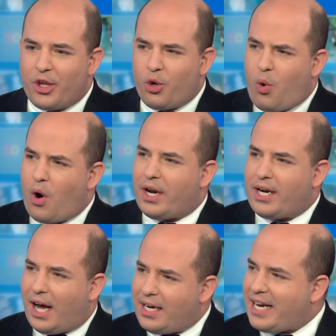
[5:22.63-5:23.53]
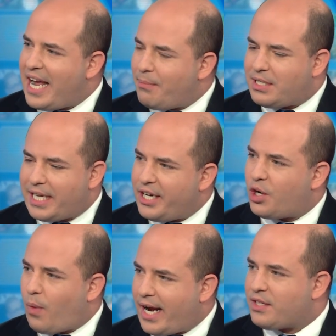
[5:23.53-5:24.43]
You quote an unnamed
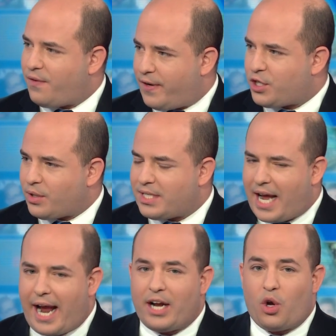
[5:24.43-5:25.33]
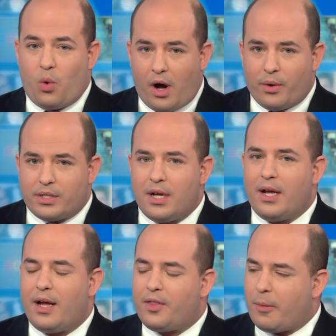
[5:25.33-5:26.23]
senior White House official saying, quote,
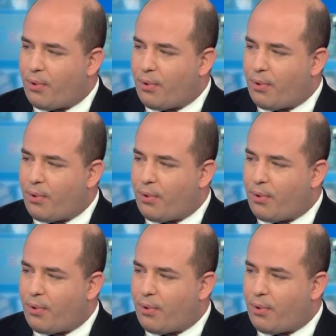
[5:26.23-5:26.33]
the